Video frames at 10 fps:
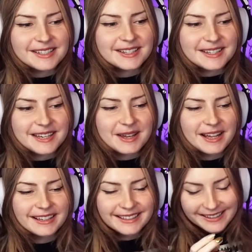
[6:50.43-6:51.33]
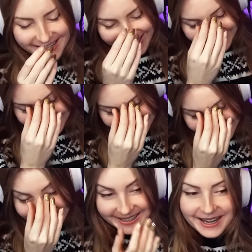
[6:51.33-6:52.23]
see Harry
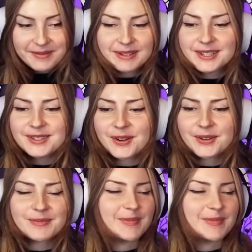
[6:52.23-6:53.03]
naked. I'd be so